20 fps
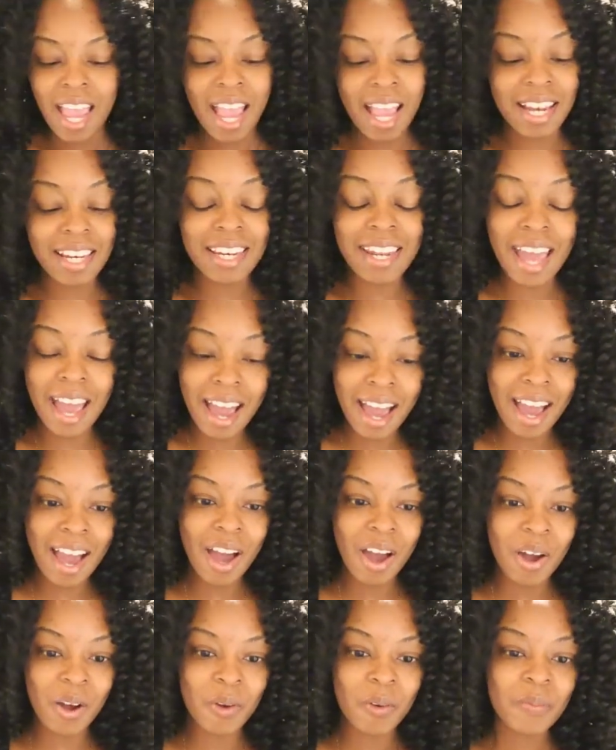and
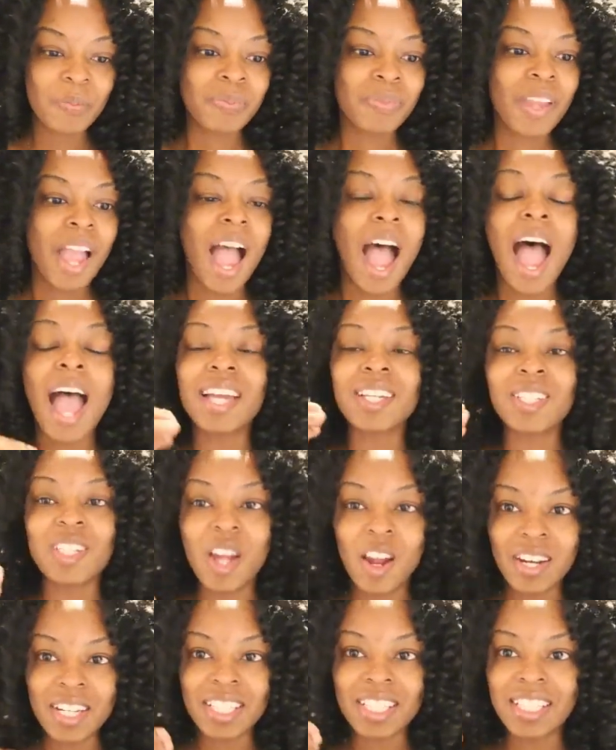now I
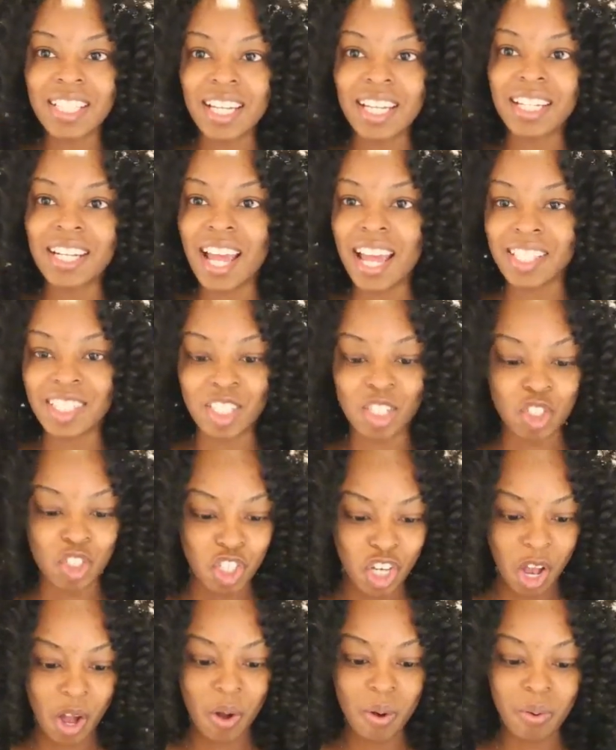started saying it as a
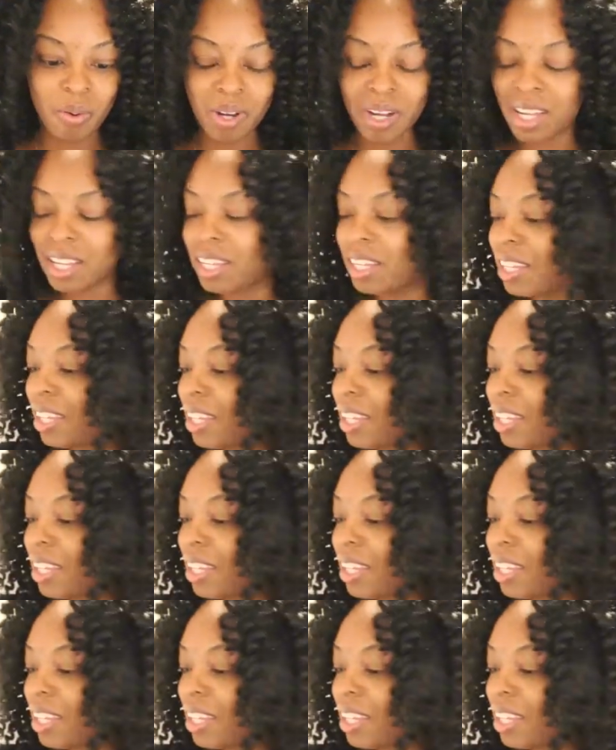joke,